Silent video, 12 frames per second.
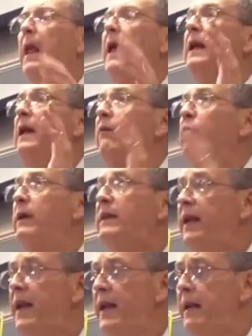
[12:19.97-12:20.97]
and every
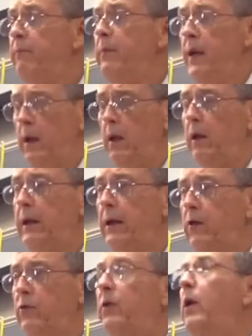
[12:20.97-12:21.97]
10
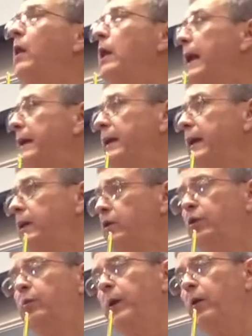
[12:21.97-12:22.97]
milliliters collecting a
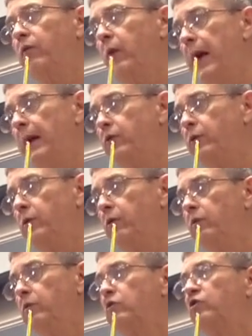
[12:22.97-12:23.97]
2 mil fraction,
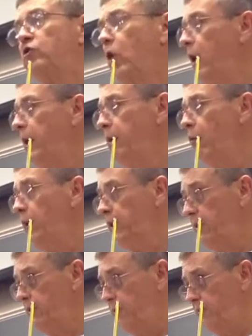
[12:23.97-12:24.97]
starting with
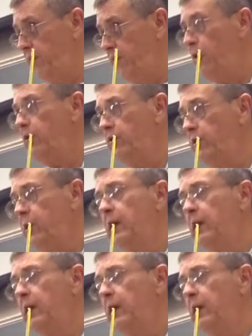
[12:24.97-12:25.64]
the first